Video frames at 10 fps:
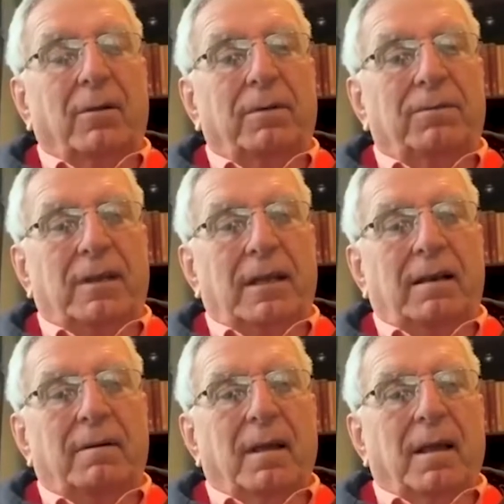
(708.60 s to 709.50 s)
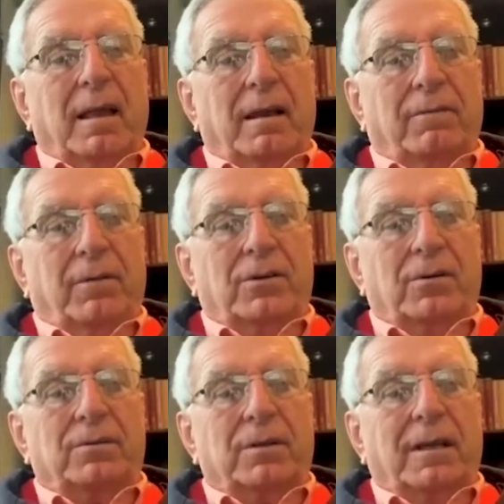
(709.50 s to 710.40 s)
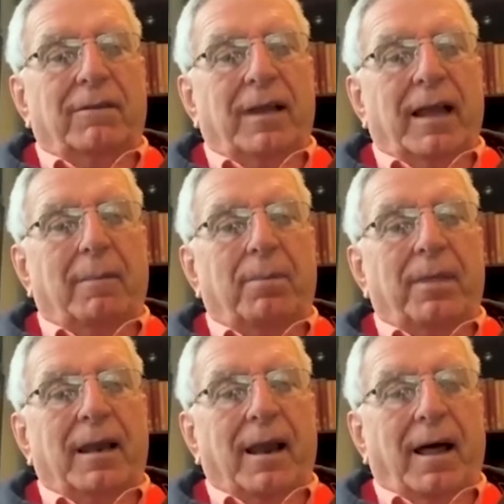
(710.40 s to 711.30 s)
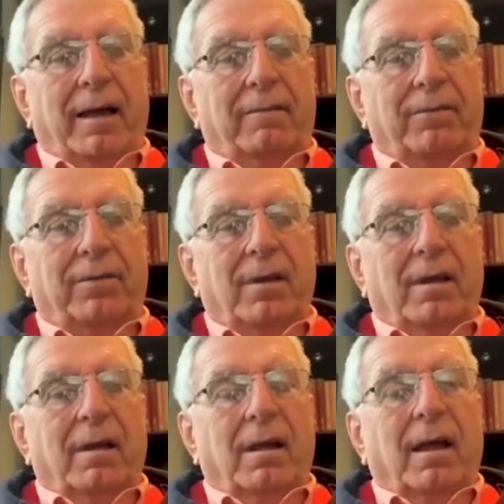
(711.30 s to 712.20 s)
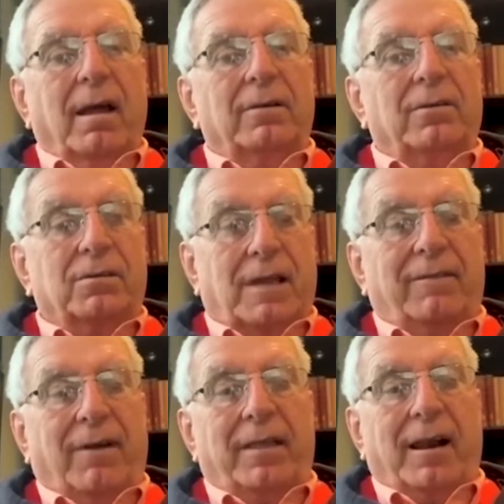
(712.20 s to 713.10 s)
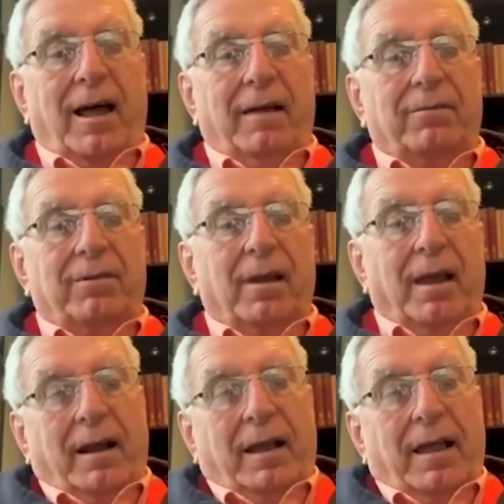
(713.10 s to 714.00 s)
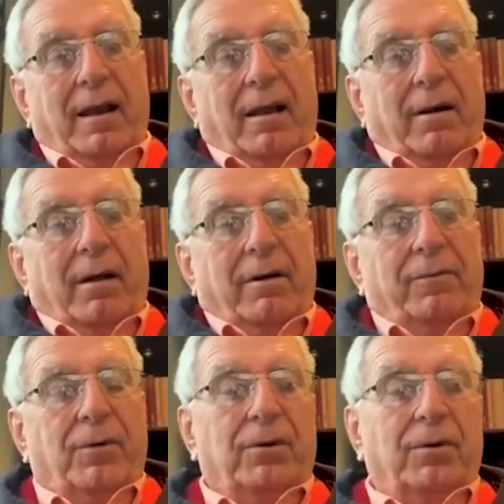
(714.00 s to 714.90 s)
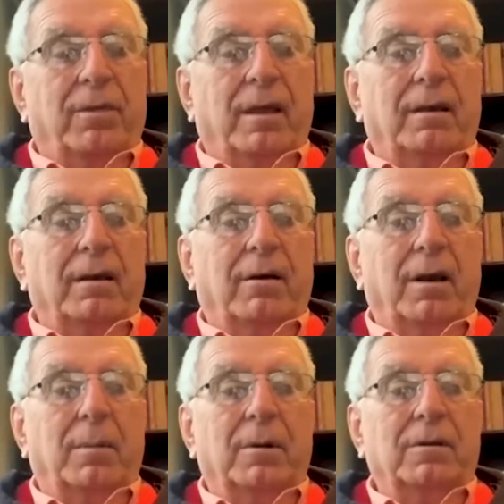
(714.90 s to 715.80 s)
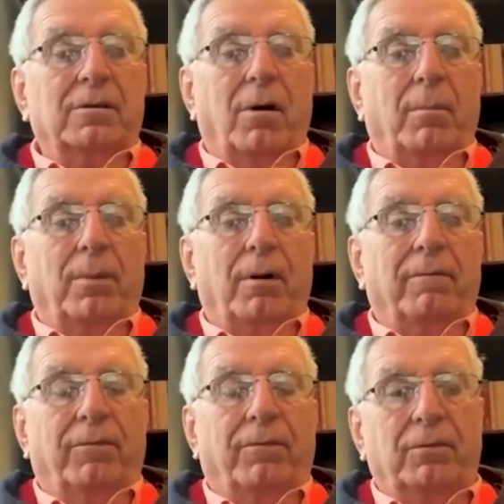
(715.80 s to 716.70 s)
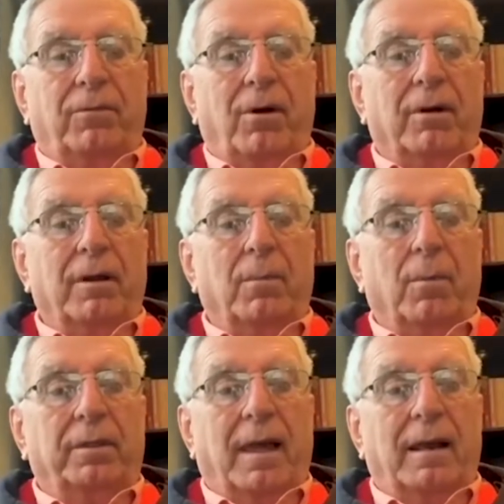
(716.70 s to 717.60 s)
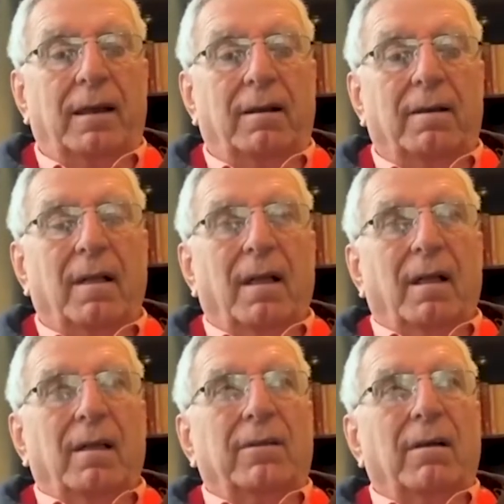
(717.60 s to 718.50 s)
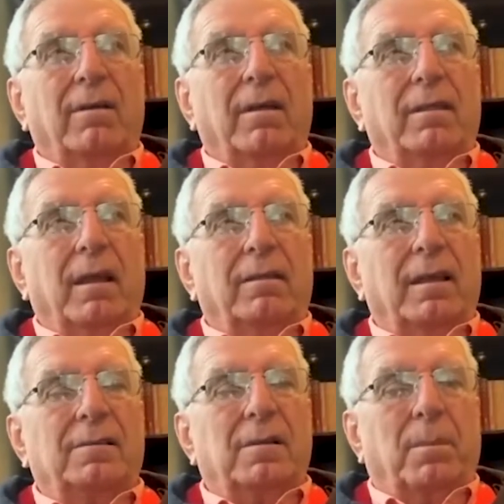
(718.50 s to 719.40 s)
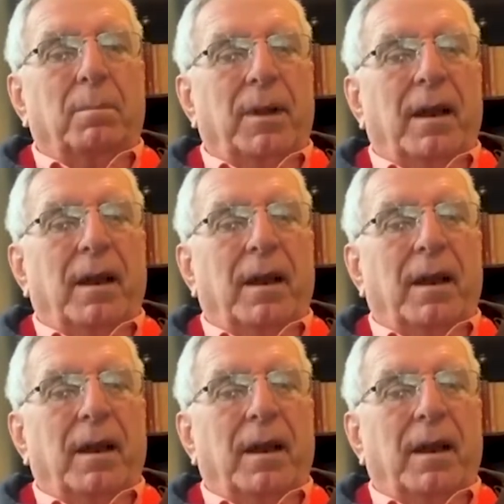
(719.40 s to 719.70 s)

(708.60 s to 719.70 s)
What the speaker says: So we've seen individuals giving up their lives to save other lives. And again, I refer to that incredible example of Volkswagen, what they did. So there's